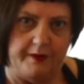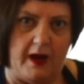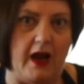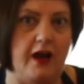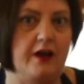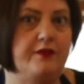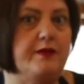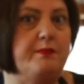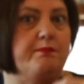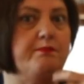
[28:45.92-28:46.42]

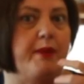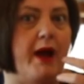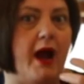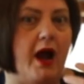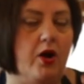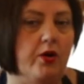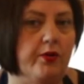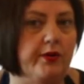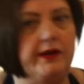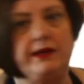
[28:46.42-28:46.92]

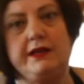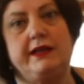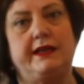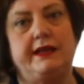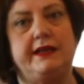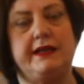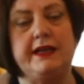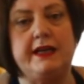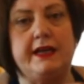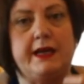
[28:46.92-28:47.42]

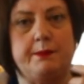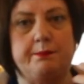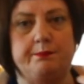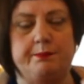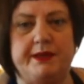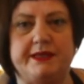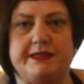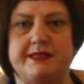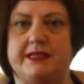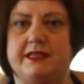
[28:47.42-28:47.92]
overpoweringly
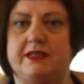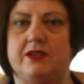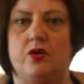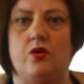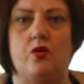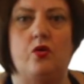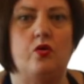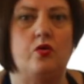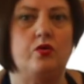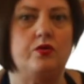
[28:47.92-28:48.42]
bitter
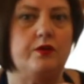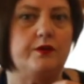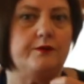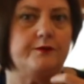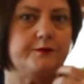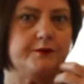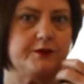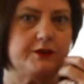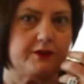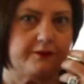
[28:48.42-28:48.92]
or
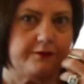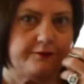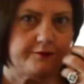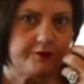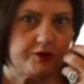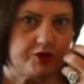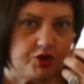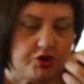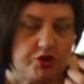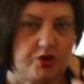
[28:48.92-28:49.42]

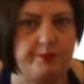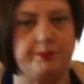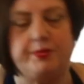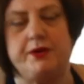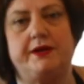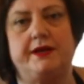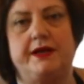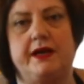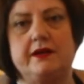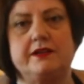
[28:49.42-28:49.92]
too
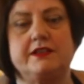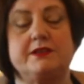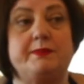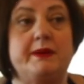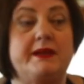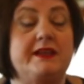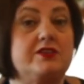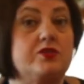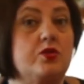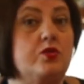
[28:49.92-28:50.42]
pronounced,
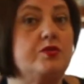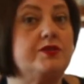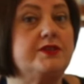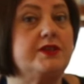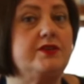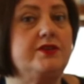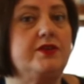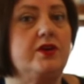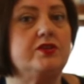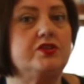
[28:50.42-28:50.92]
but it's also
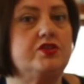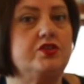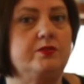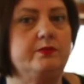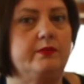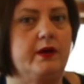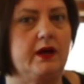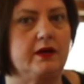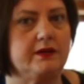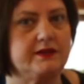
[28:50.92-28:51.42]
not too
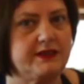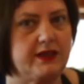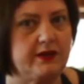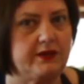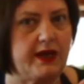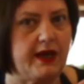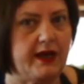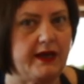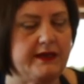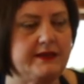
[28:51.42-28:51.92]
mild. So it
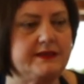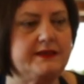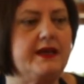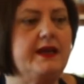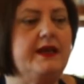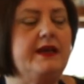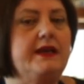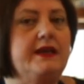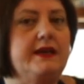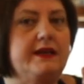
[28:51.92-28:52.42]
has
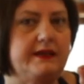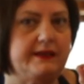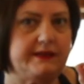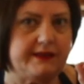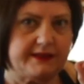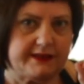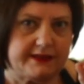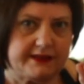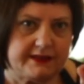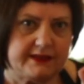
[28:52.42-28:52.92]
a
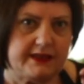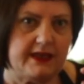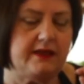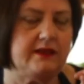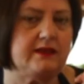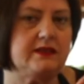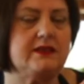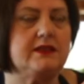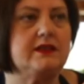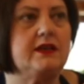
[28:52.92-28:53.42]

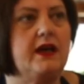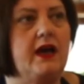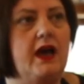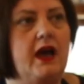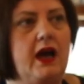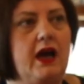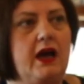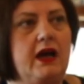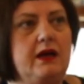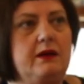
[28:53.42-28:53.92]
distinct,
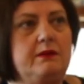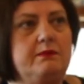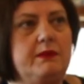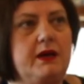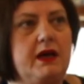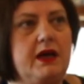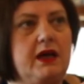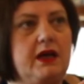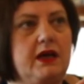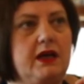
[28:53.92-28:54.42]

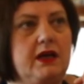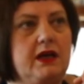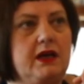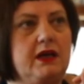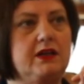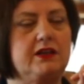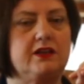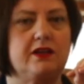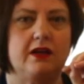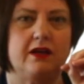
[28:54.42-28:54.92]
I
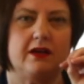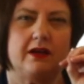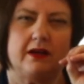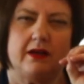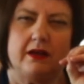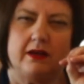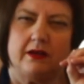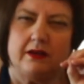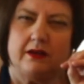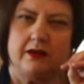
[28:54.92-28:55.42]

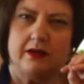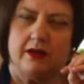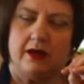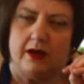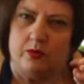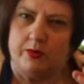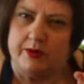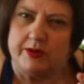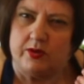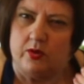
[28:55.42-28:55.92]

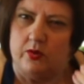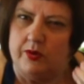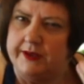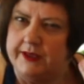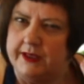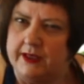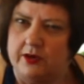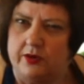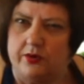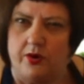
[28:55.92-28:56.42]
would call it
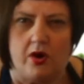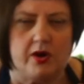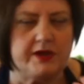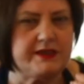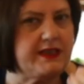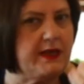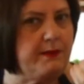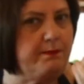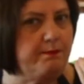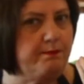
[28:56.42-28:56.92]
a
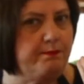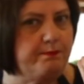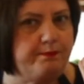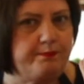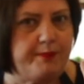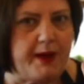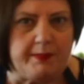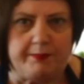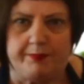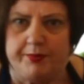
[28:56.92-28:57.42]
grassy,
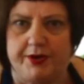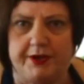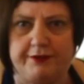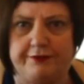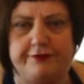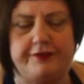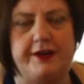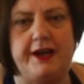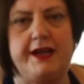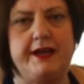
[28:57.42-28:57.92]
peppery
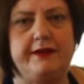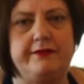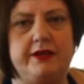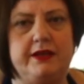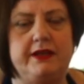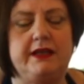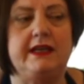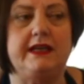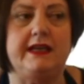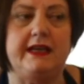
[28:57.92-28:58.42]

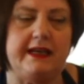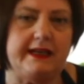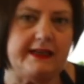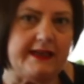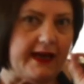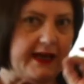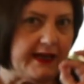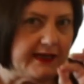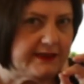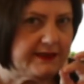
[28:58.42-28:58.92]
flavor. It
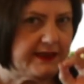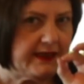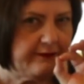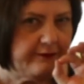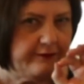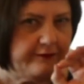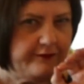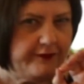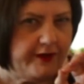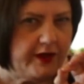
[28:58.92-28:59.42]
has that
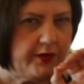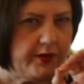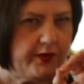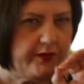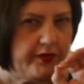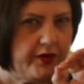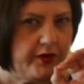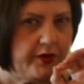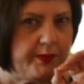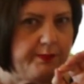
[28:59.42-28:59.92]
very,
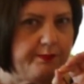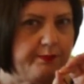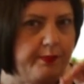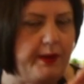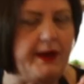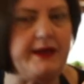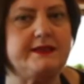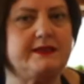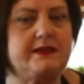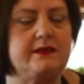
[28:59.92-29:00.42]
very
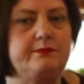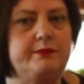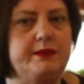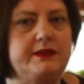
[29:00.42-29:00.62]
pleasant